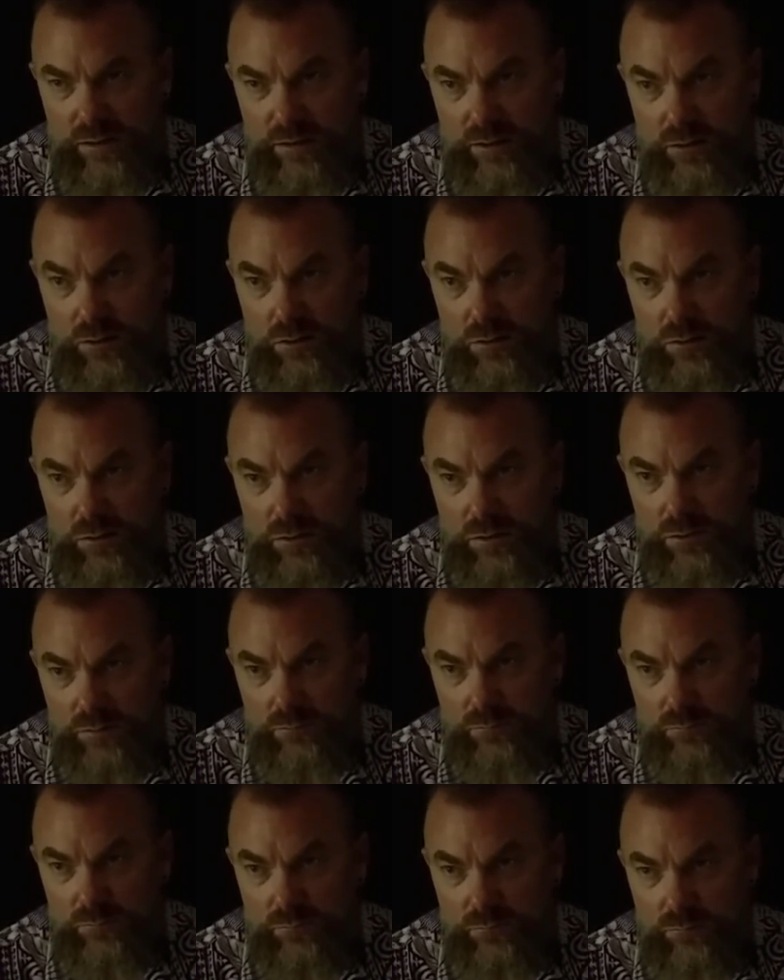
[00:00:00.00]
are
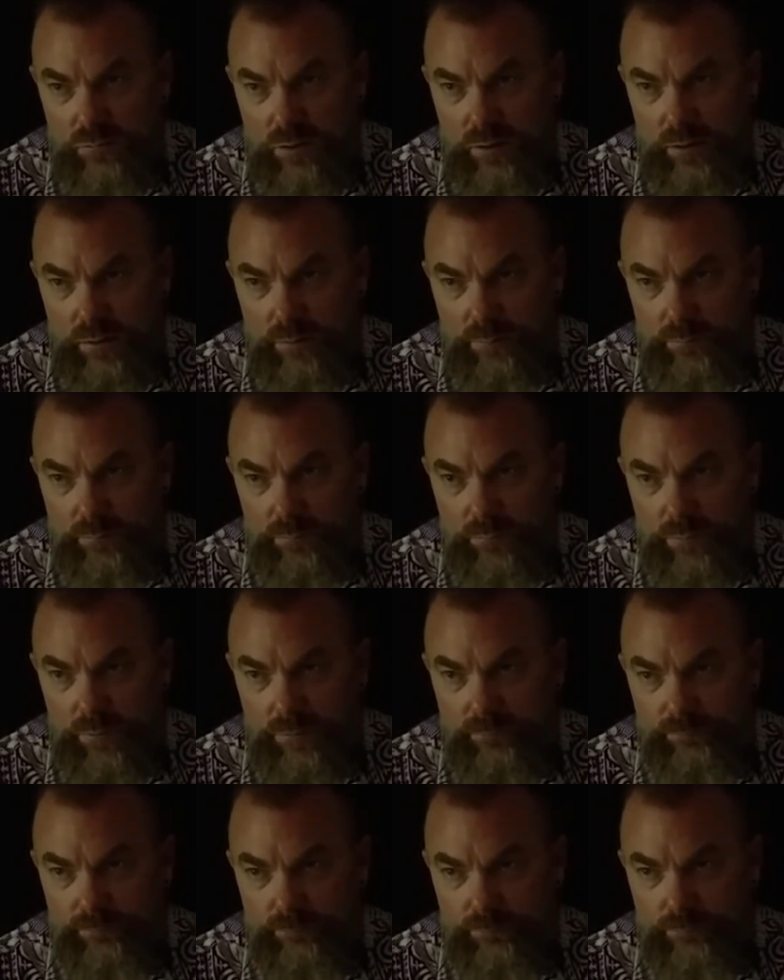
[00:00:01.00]
the
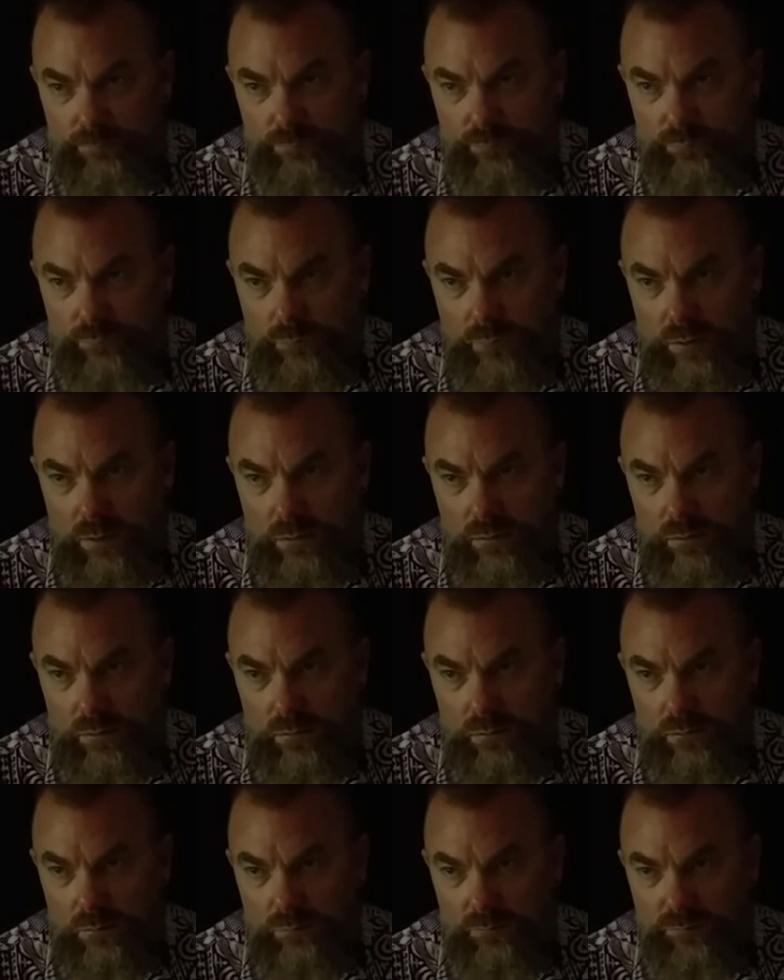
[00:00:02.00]

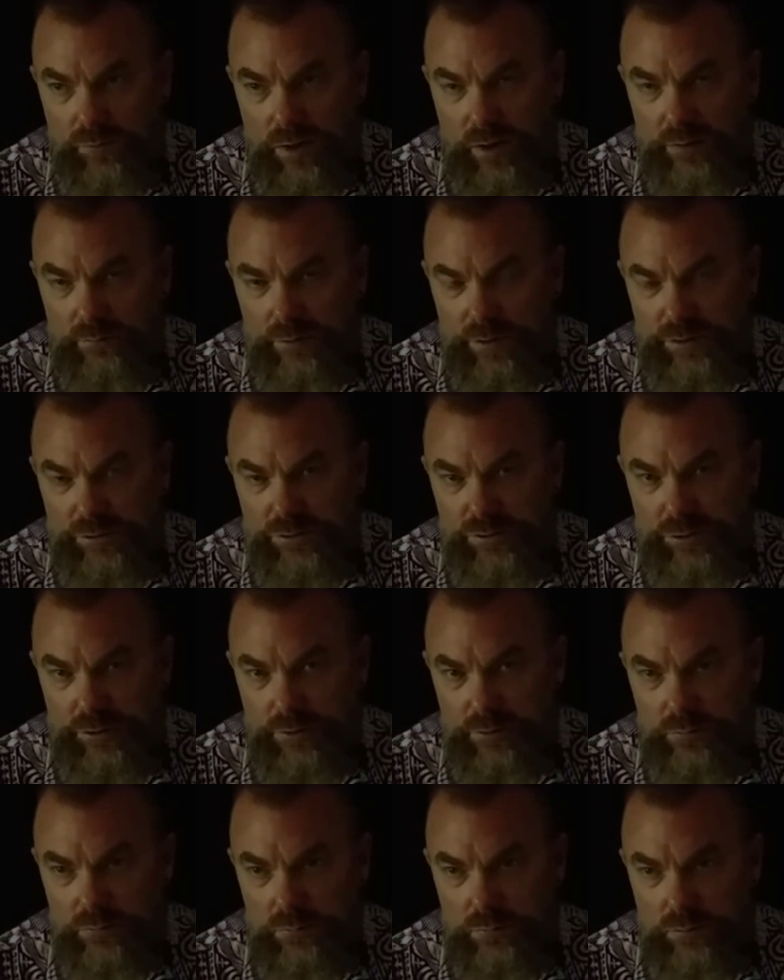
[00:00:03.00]
phi ratio,
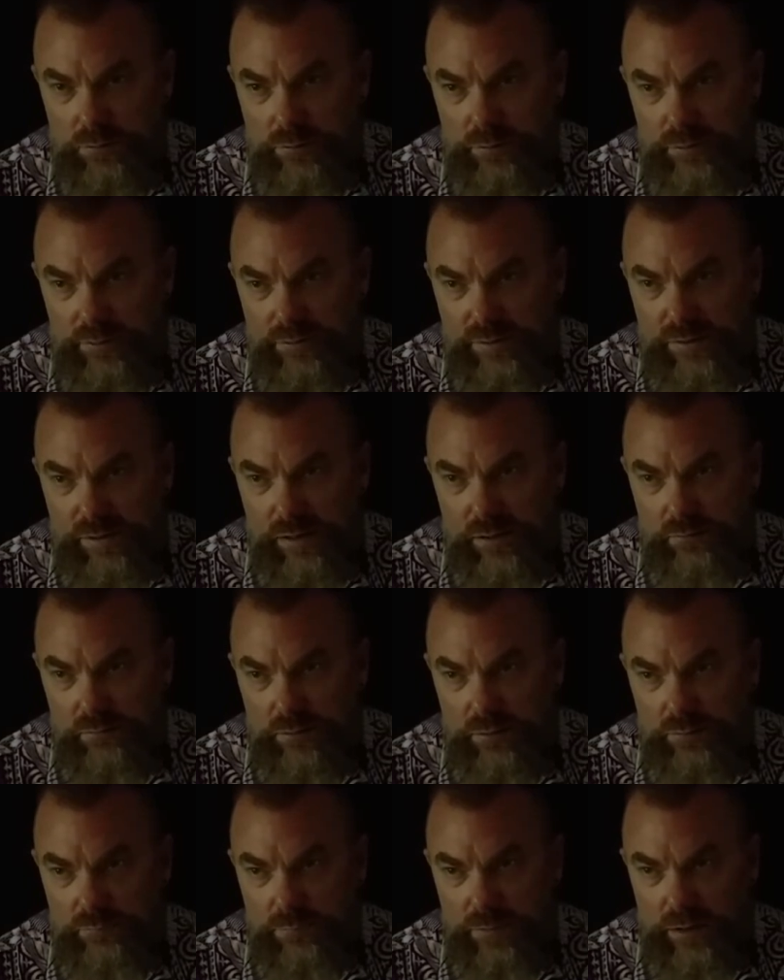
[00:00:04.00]
or the
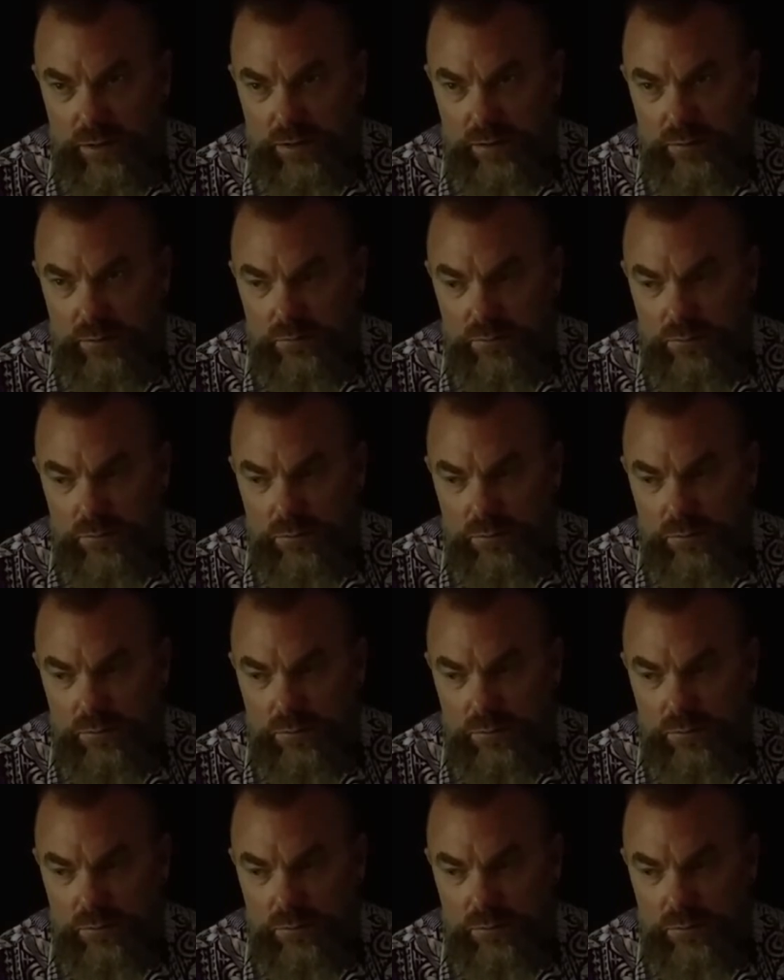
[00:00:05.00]
sacred mean,